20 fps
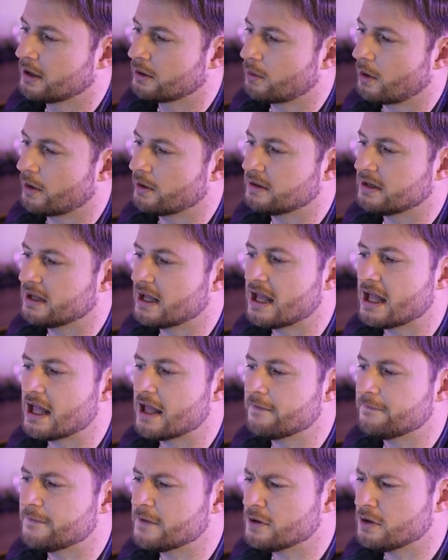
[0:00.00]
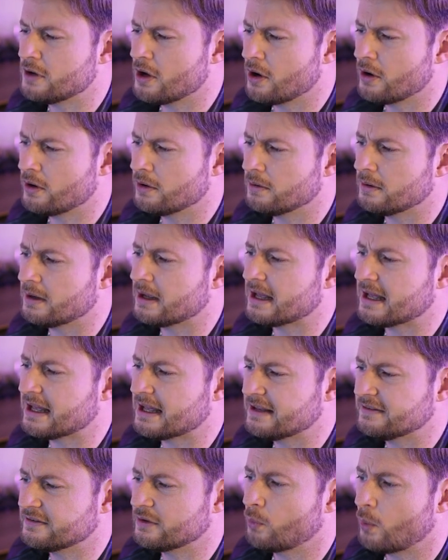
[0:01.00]
Quote, if you know,
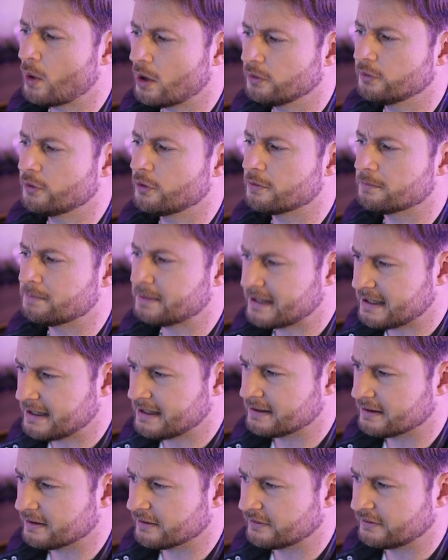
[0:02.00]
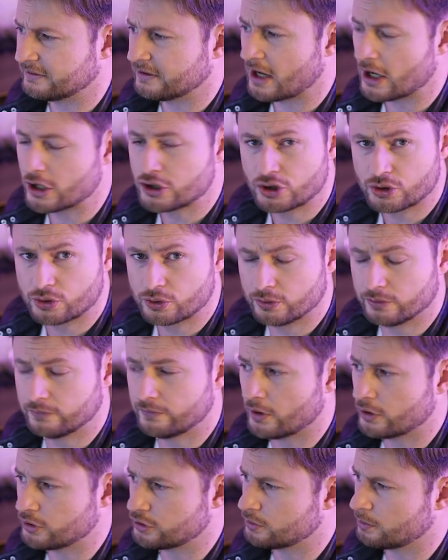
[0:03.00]
he's a well-known pianist, a true
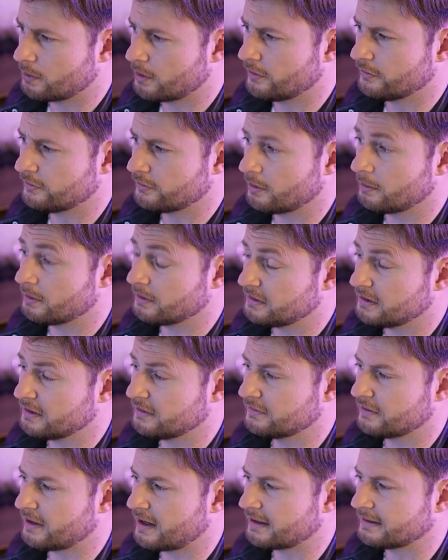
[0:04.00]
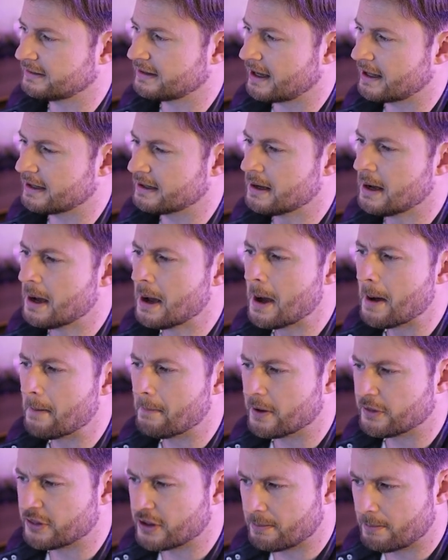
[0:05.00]
virtuoso and things like that.
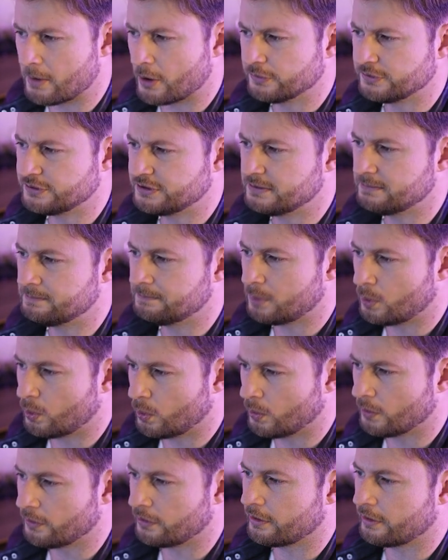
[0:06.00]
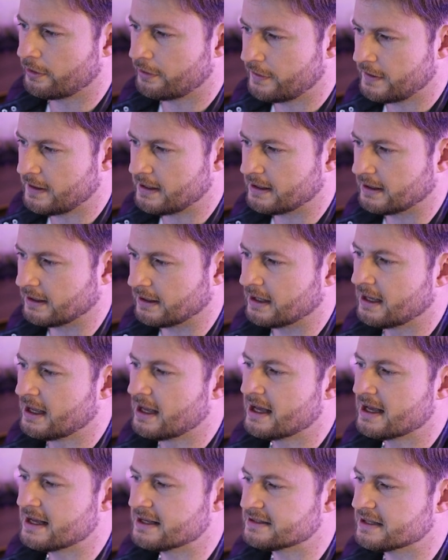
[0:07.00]
But the most important thing
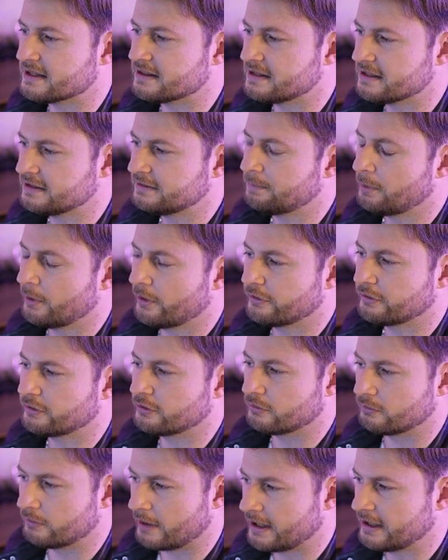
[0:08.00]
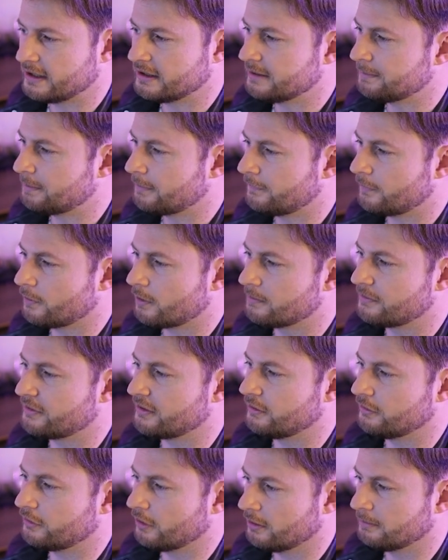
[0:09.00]
is that this person regularly performs
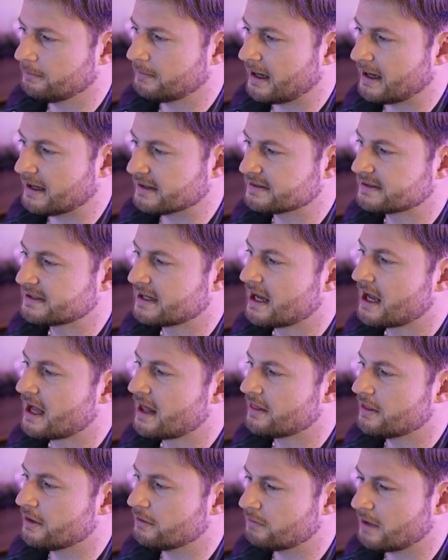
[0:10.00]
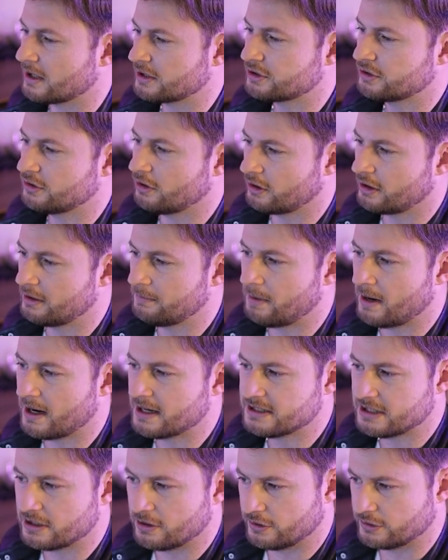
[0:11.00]
in Donbass, the
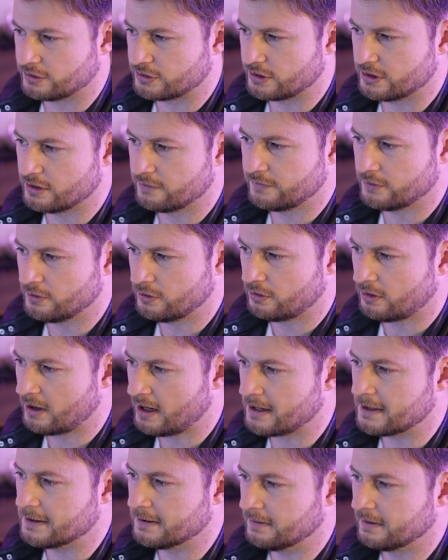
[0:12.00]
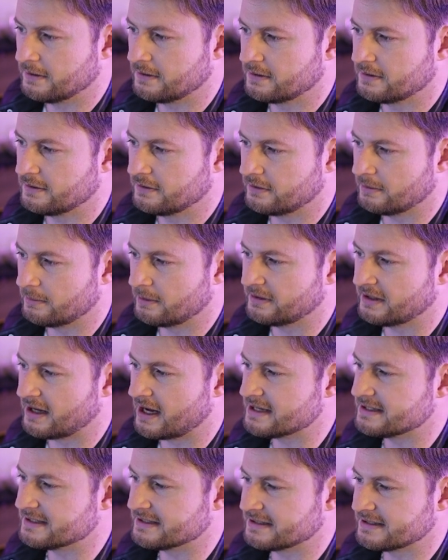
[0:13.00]
Russian-occupied territory of Ukraine,
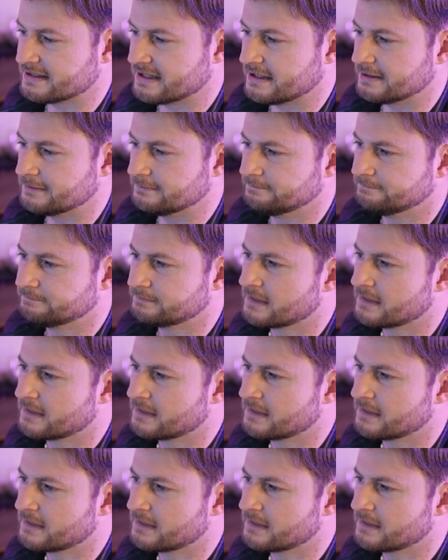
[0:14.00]
Žemaitaitis said.